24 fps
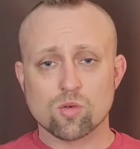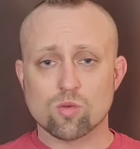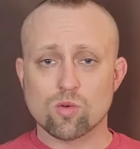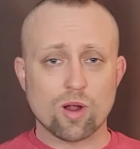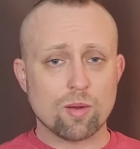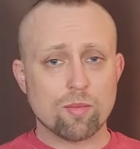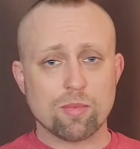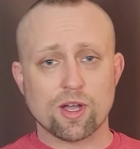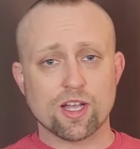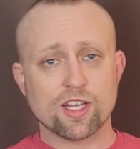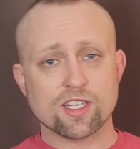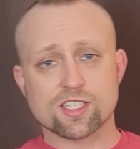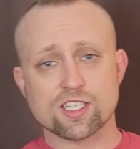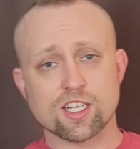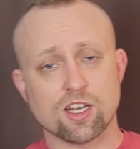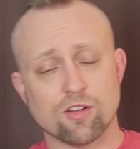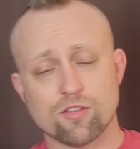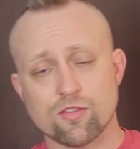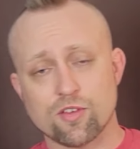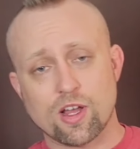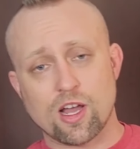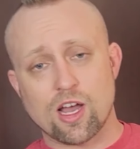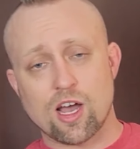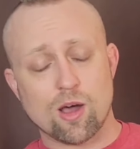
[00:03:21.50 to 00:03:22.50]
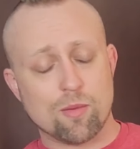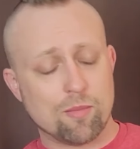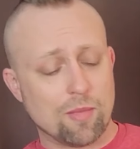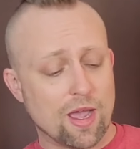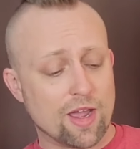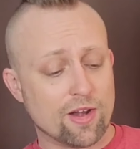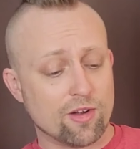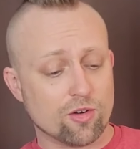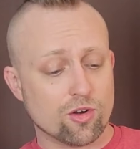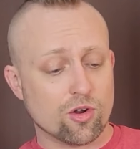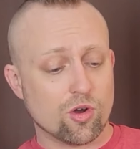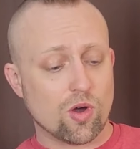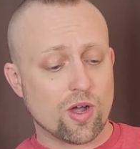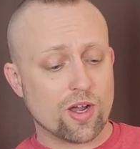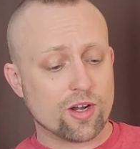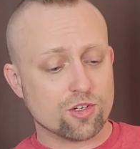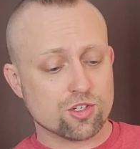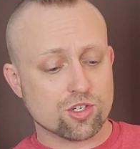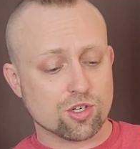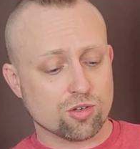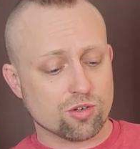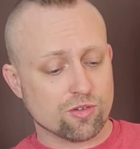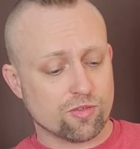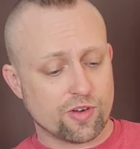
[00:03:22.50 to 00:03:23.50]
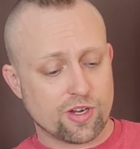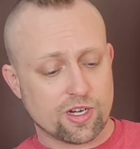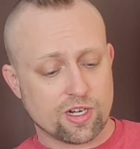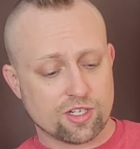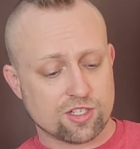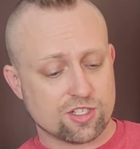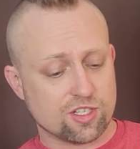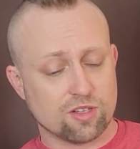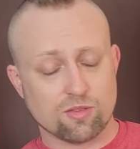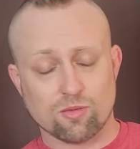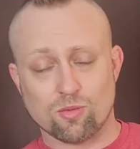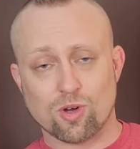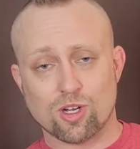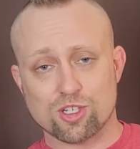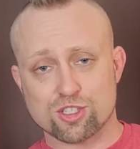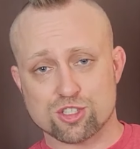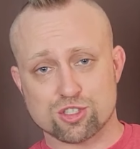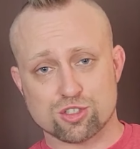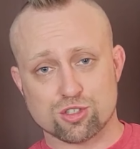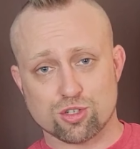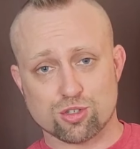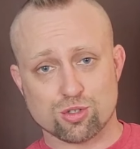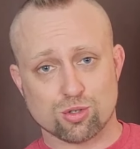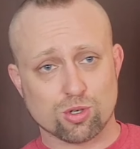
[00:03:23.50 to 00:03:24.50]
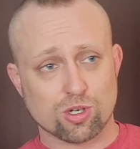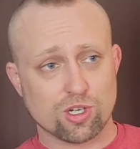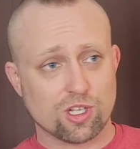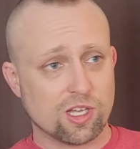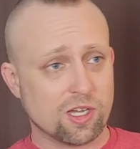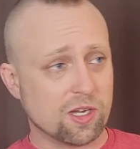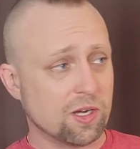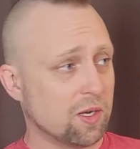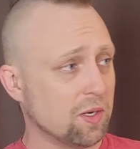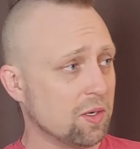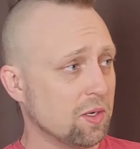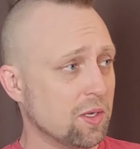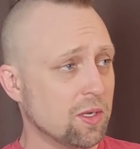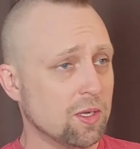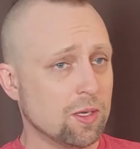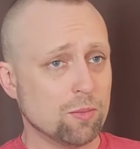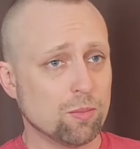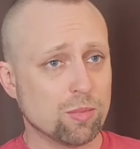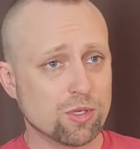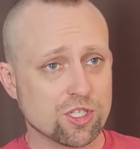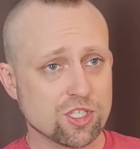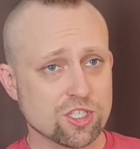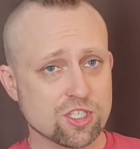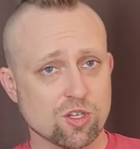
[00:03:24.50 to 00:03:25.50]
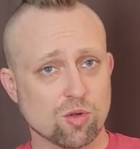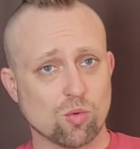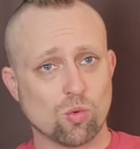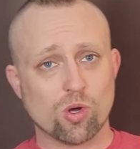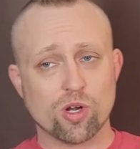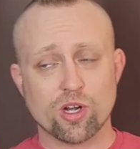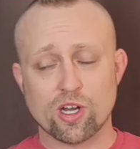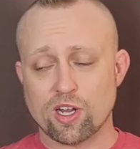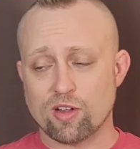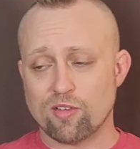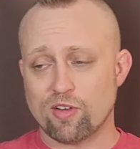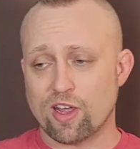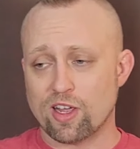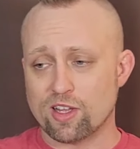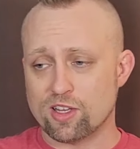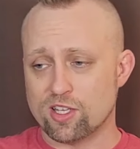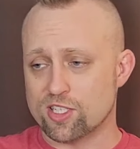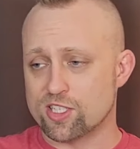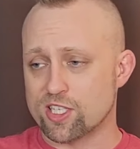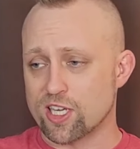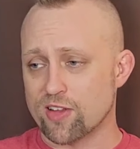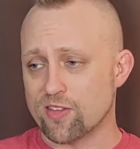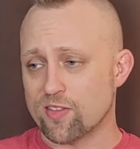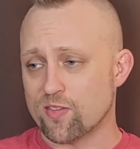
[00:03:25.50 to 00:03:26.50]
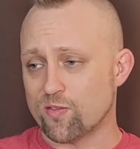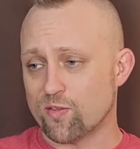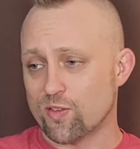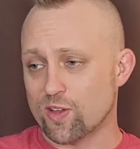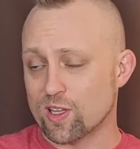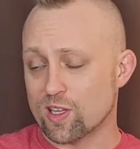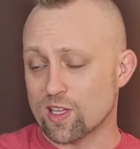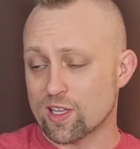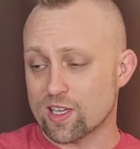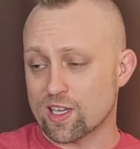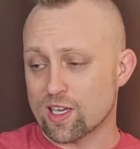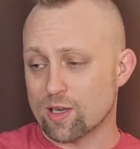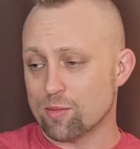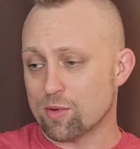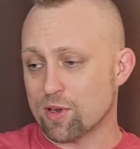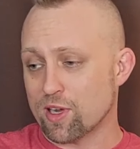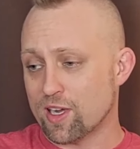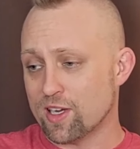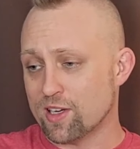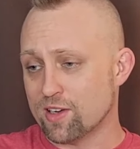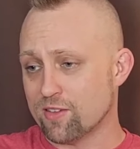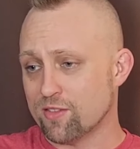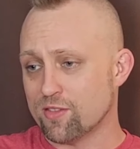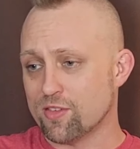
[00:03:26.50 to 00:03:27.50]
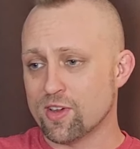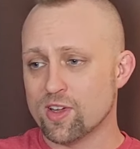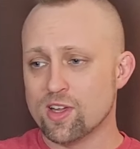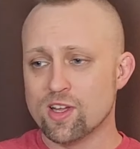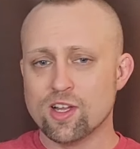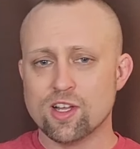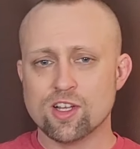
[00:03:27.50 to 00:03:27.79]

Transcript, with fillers: right by itself. Um, I don't know how to choker fan. I still haven't watched a tutorial on it. But just in the one day I've had this, I feel like I'm kind of